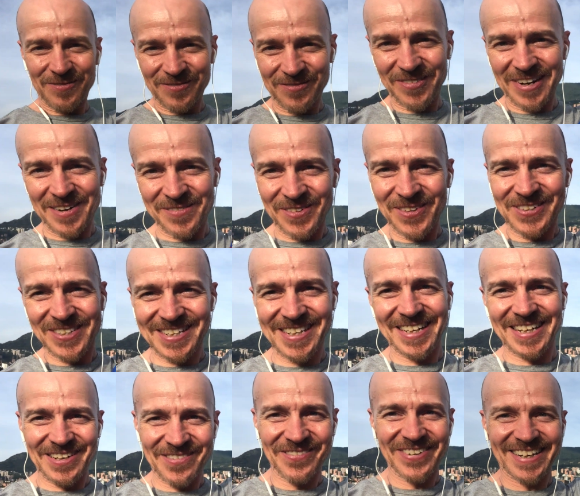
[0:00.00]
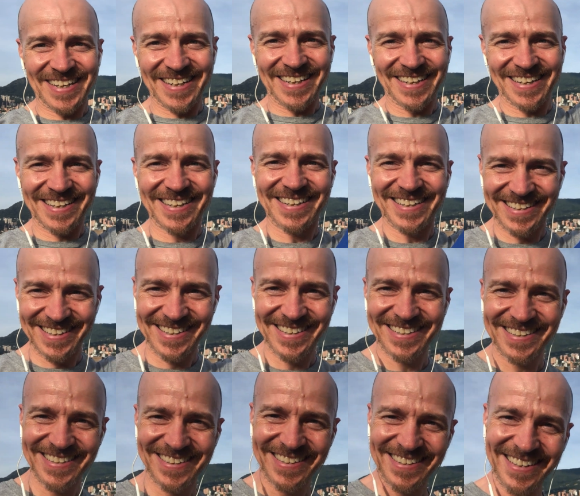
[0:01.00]
Vamos Colombia!
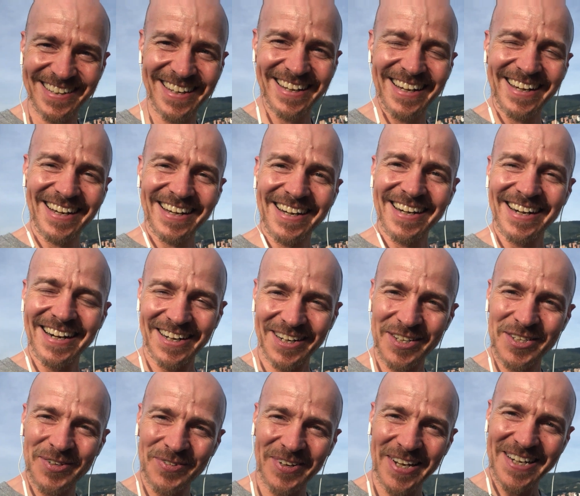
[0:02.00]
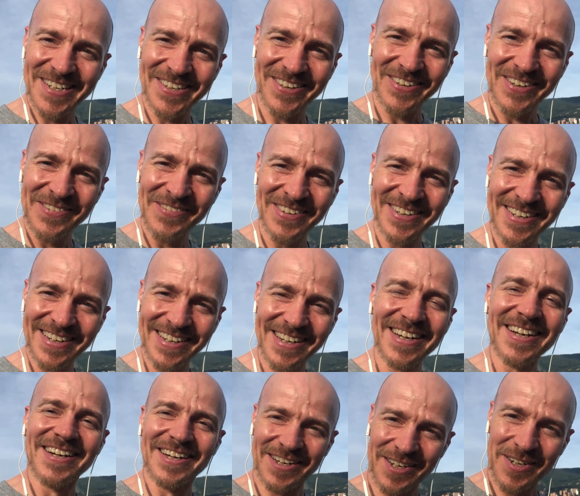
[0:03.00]
And until next time,
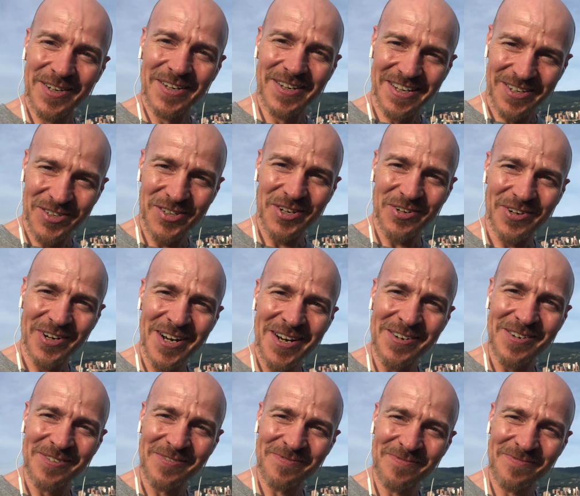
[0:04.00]
cheerio.